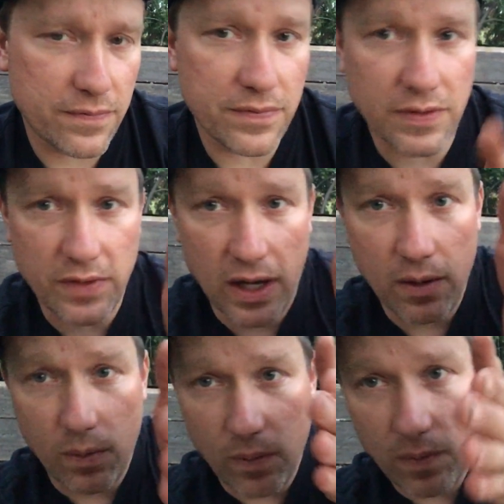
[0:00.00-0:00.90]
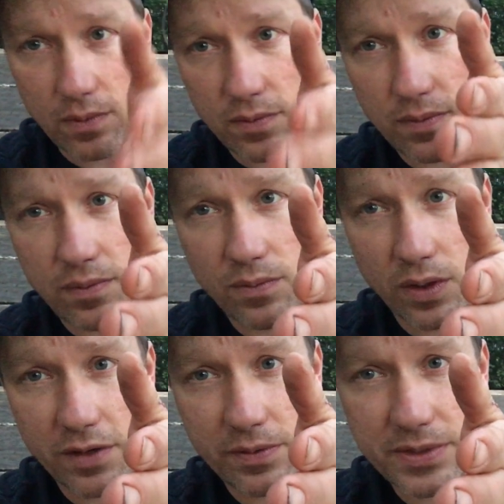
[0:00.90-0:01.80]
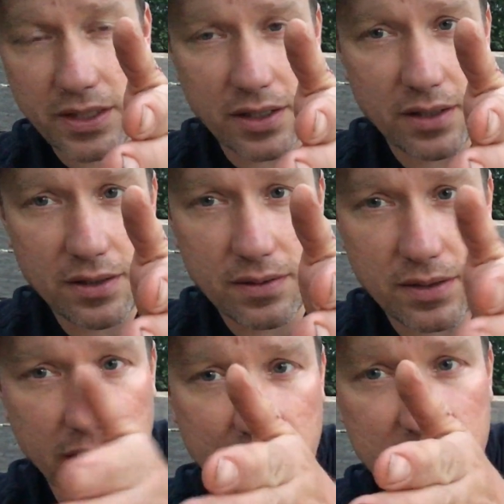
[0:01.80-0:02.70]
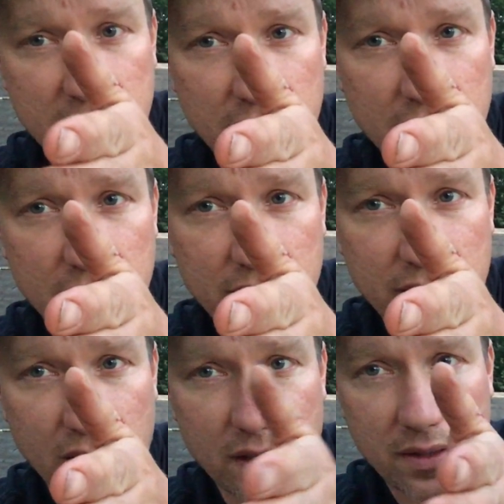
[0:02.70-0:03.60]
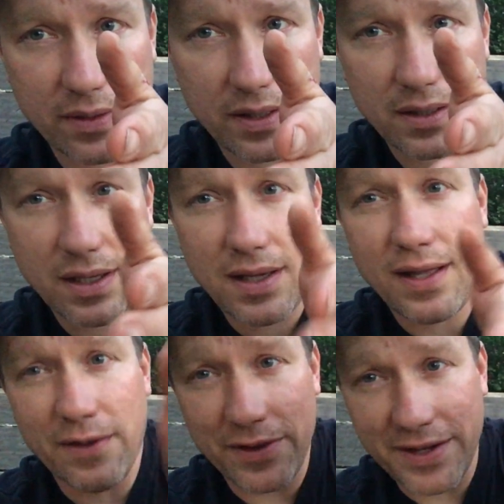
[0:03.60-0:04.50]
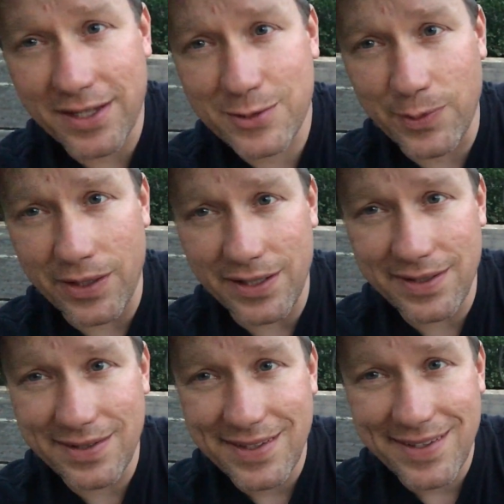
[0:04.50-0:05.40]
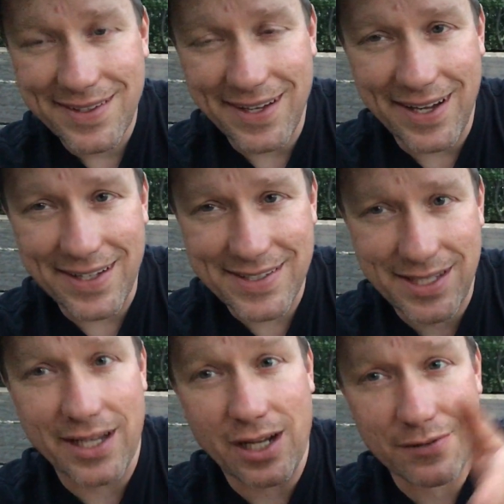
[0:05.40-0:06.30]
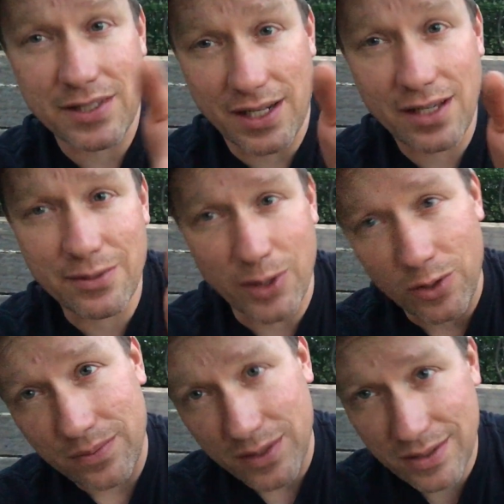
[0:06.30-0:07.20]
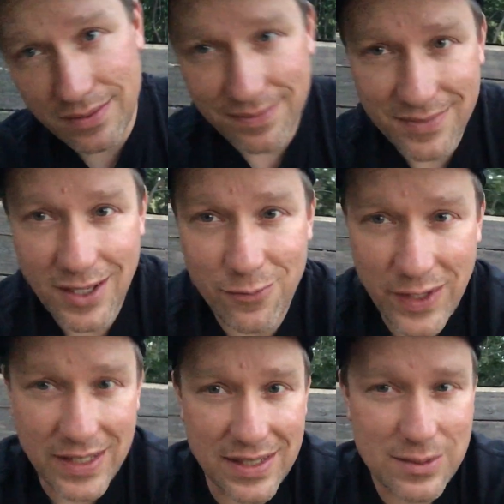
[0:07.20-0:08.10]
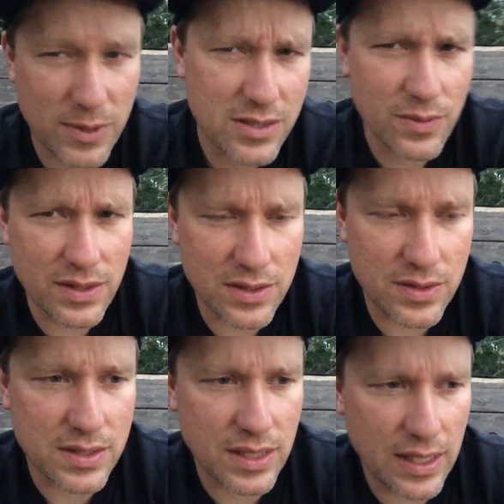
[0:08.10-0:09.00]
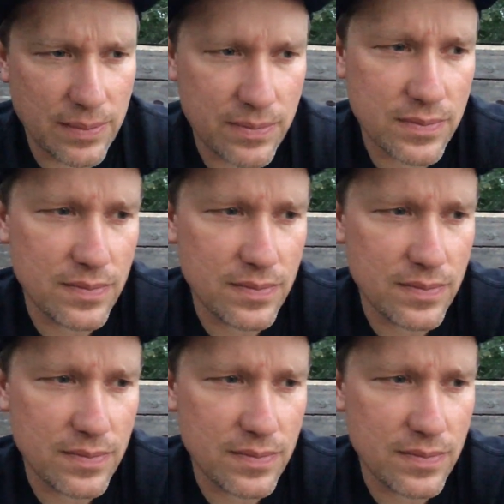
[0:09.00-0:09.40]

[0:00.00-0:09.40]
they've got one of them's here against the dock, right? Then the next one is tied off to that other boat. It's convenient, especially when they're the same